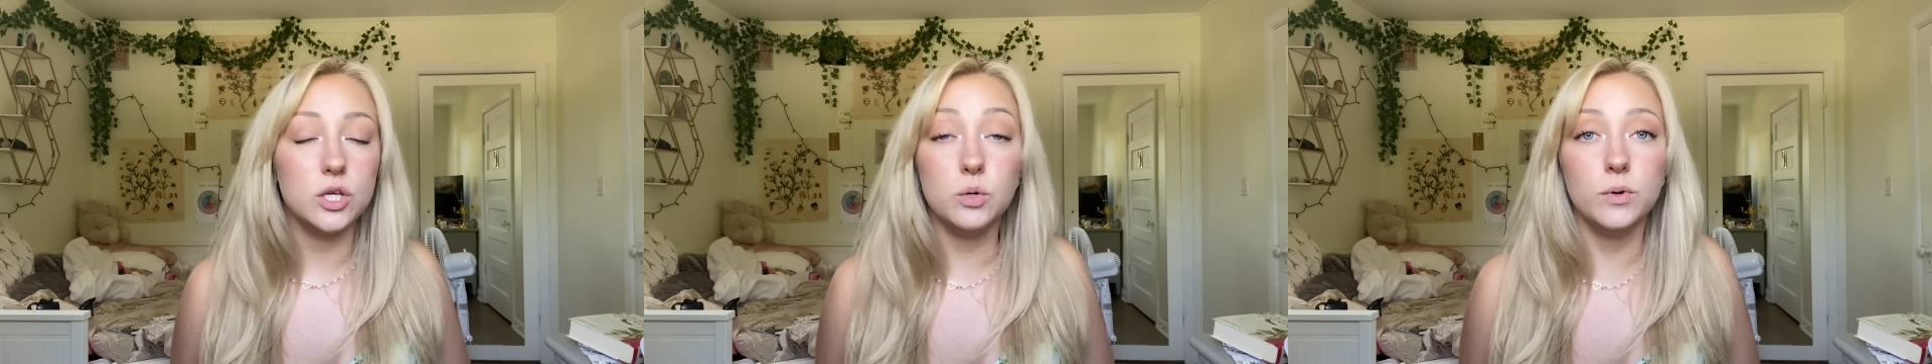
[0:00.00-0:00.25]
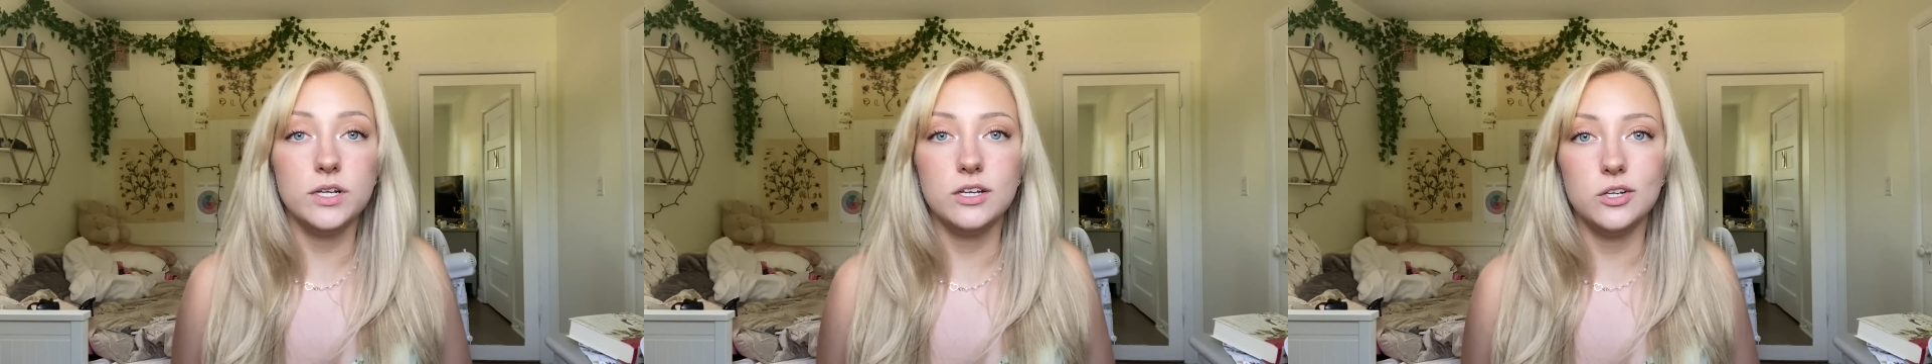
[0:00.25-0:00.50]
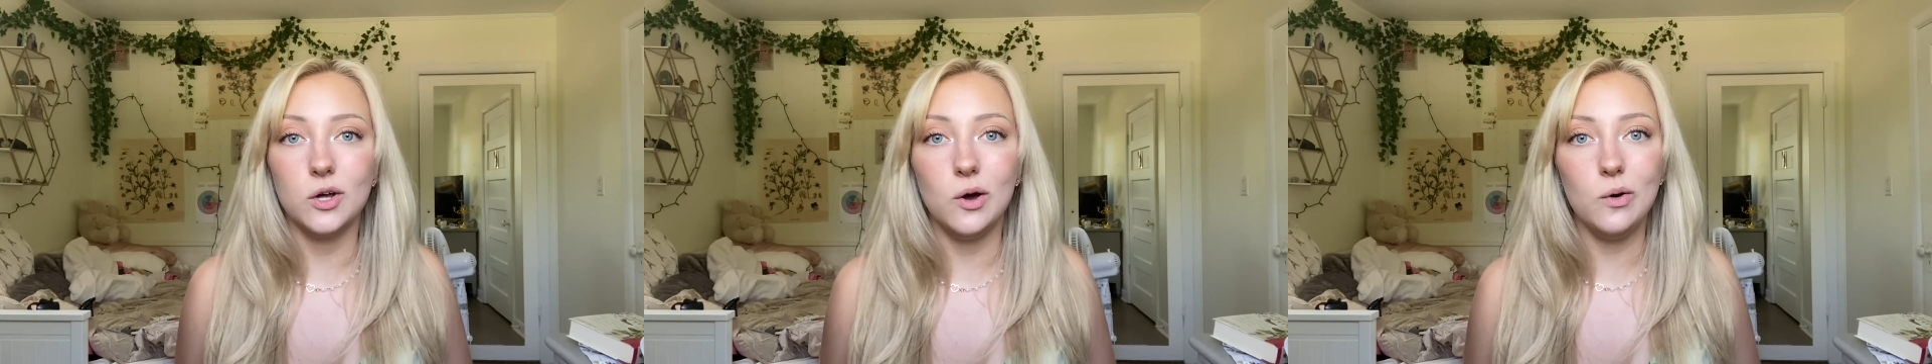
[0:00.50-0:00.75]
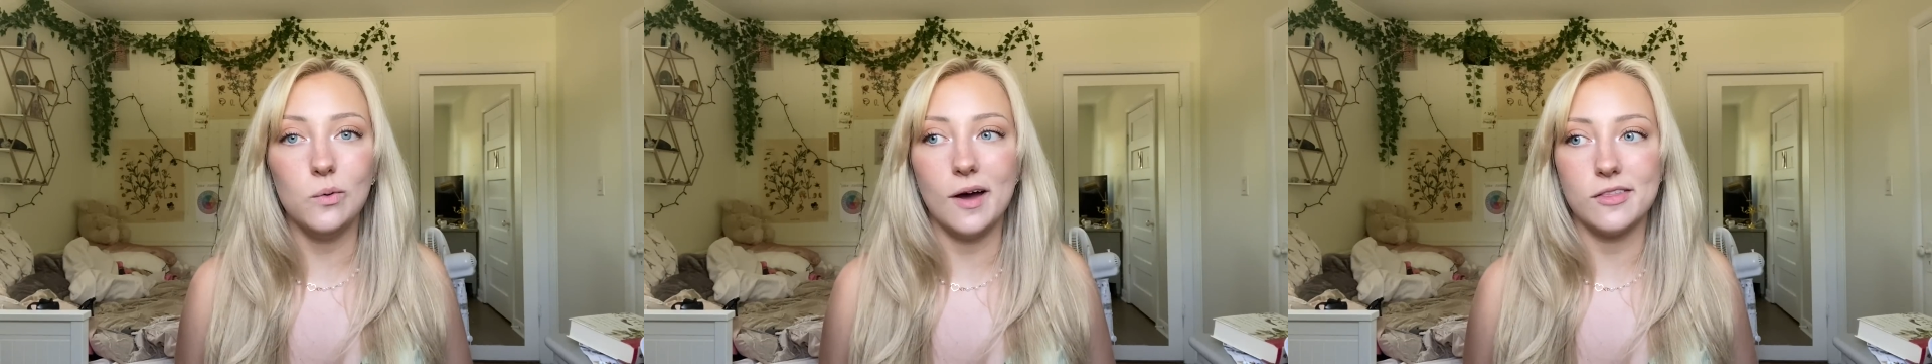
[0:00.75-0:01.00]
You wouldn't
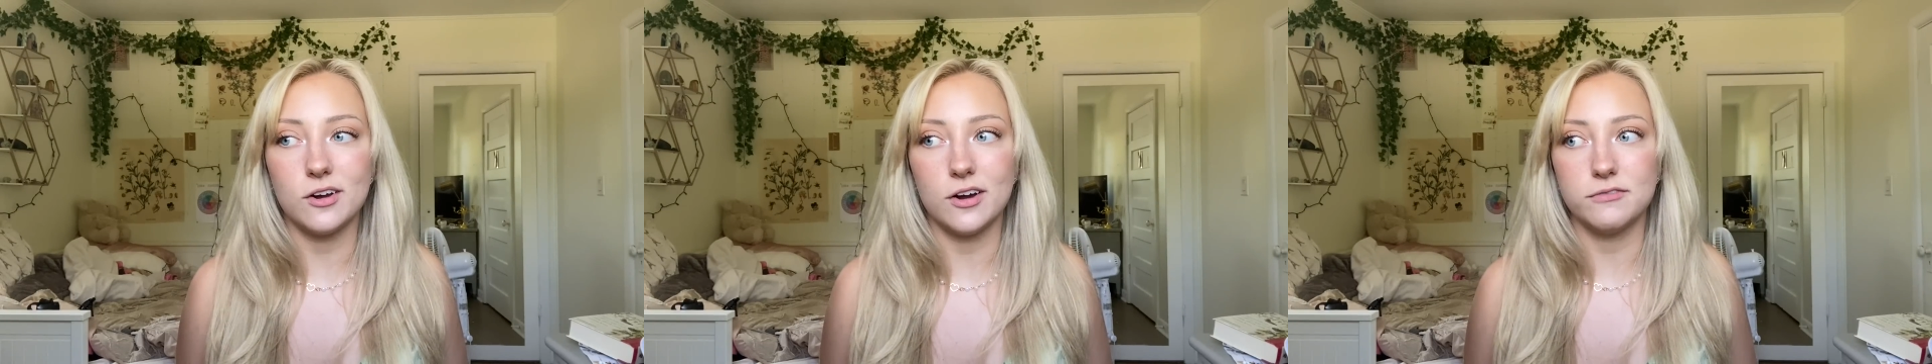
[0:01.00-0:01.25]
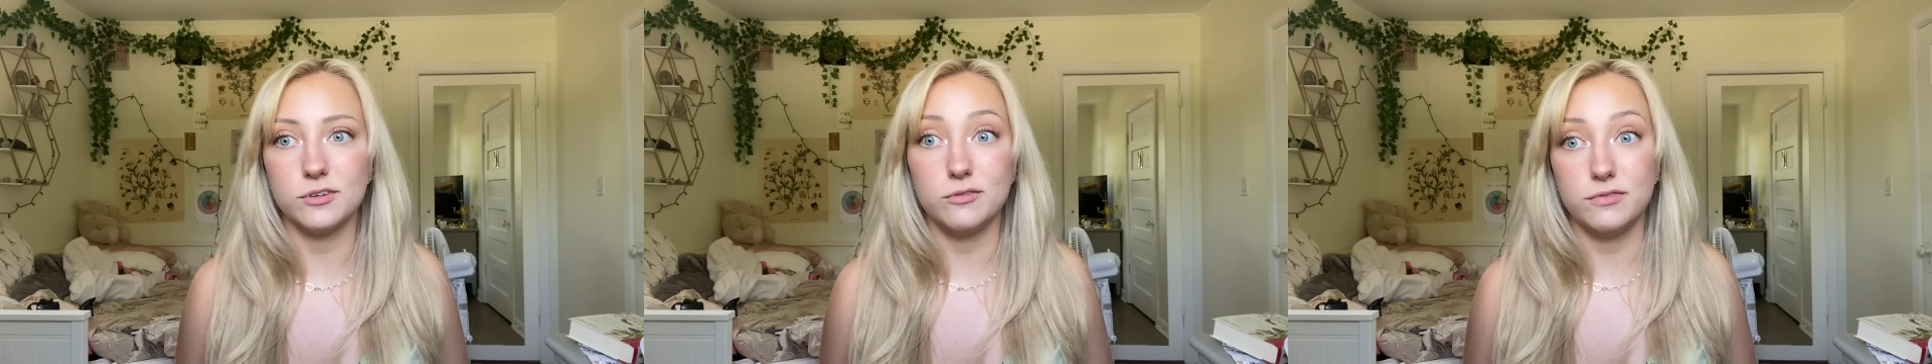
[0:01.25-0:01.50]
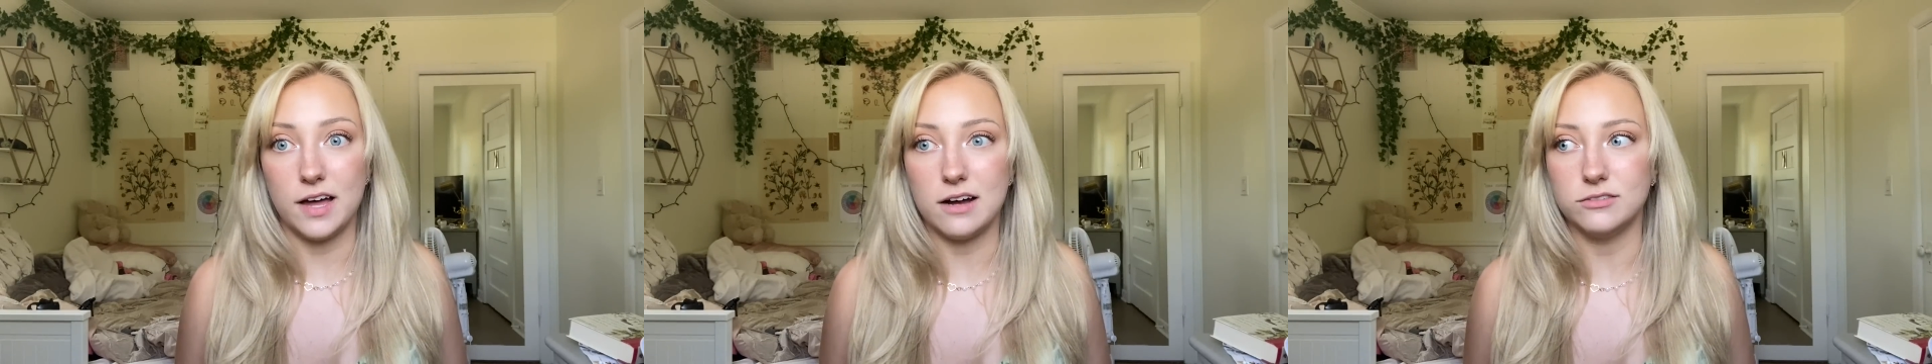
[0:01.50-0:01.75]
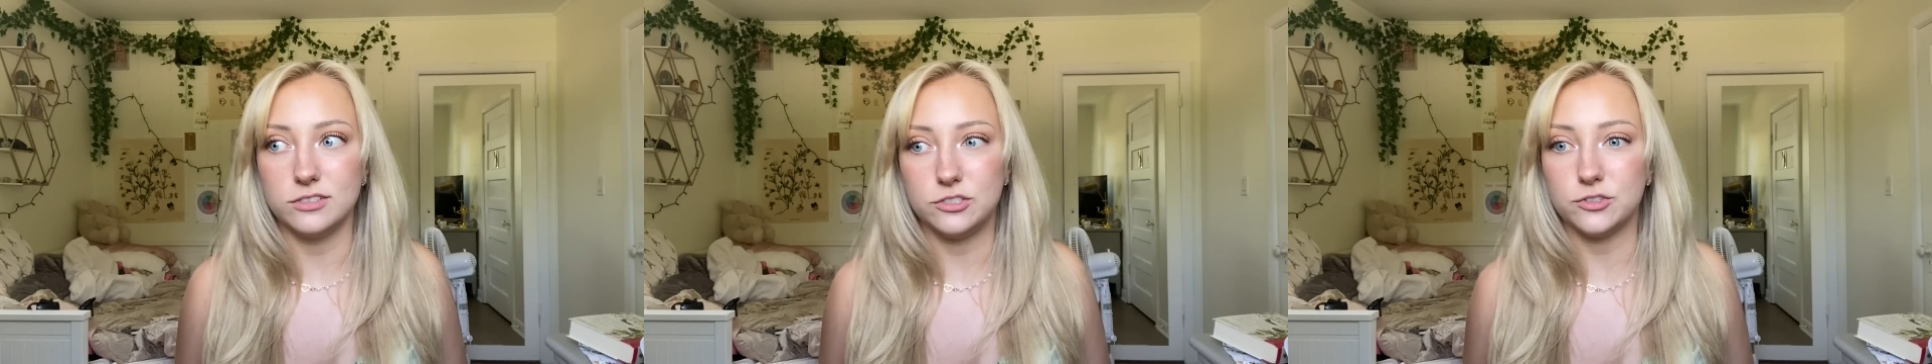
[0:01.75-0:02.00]
know whether if you
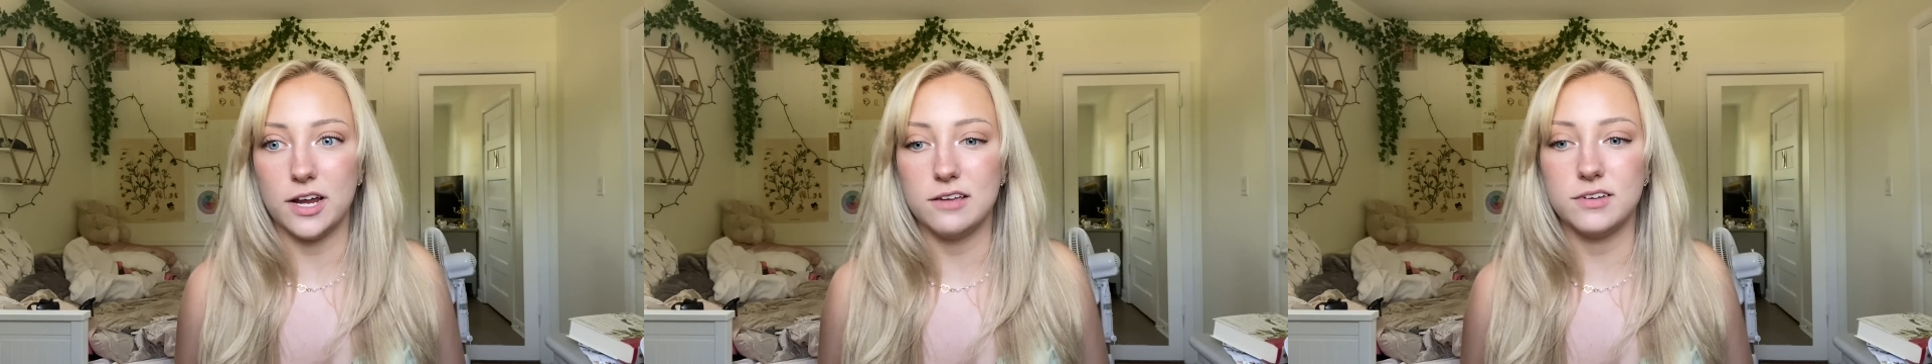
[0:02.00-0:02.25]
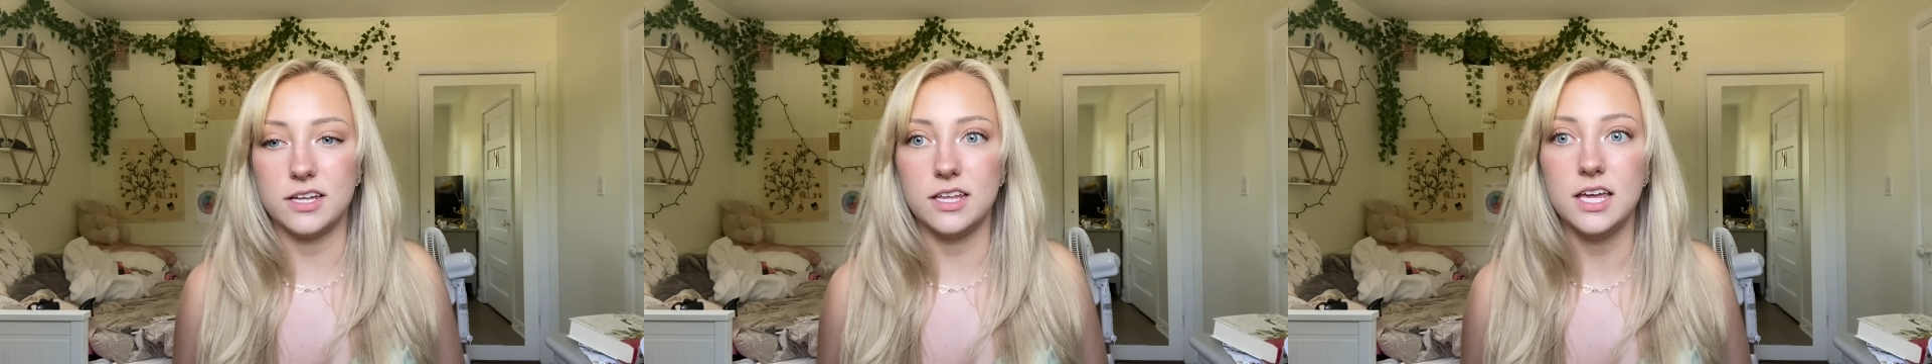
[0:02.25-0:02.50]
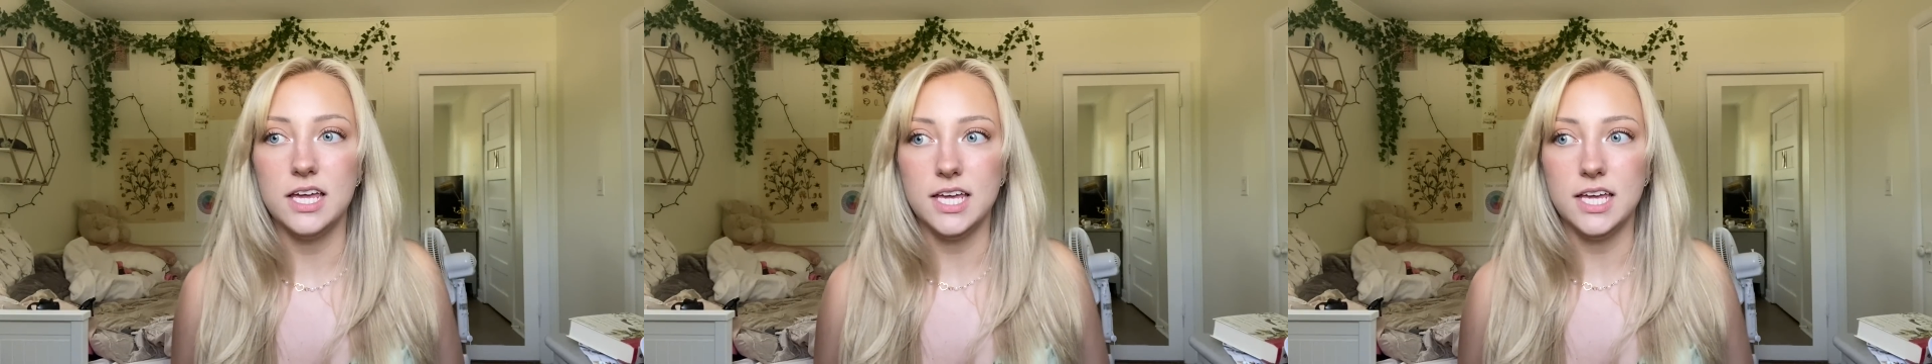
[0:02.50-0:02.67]
found Draven,